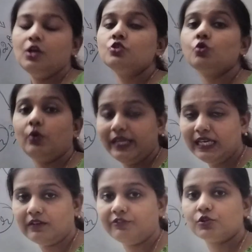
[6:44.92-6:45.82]
So
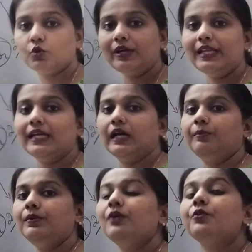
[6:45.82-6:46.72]
if
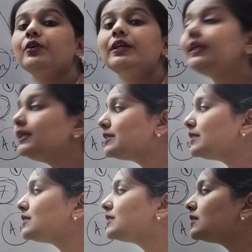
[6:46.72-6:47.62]
sodium
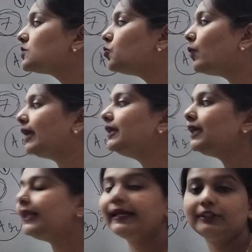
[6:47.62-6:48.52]
releases this 1
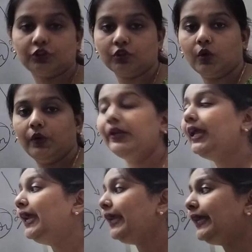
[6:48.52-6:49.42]
electron,
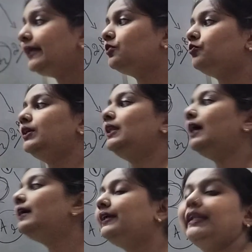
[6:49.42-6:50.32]
it will
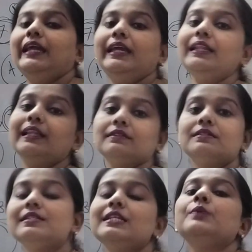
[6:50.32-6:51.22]
attain the
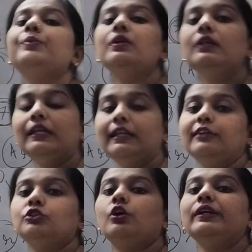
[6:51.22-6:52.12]
stable
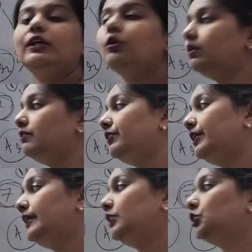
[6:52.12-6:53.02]
electronic
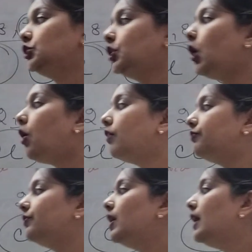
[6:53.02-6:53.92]
configuration of
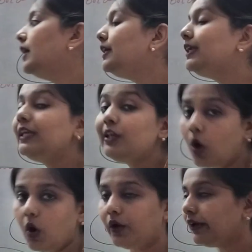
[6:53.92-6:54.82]

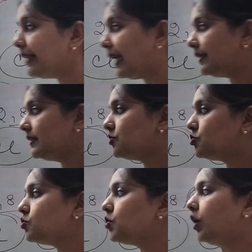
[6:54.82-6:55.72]
neon, that is
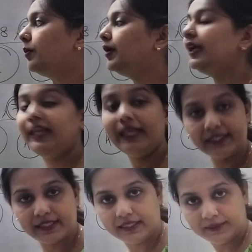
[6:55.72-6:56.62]
2,
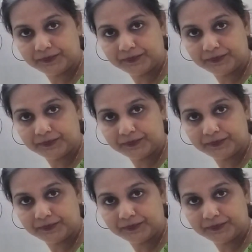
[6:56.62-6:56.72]
8.